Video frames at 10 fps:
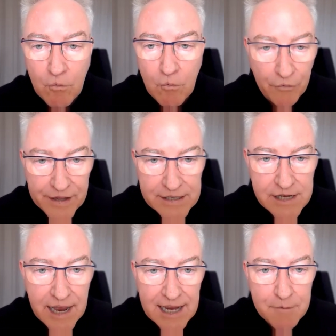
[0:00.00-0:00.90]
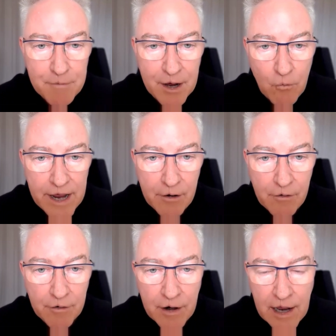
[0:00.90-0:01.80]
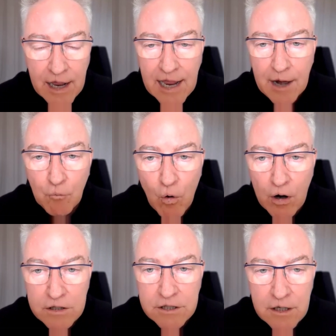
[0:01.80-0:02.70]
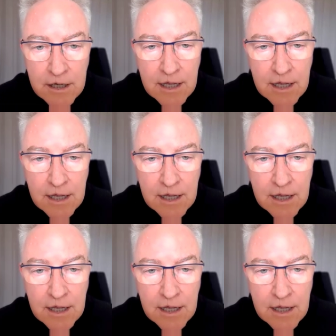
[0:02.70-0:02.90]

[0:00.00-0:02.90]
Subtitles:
what they're saying about where and what.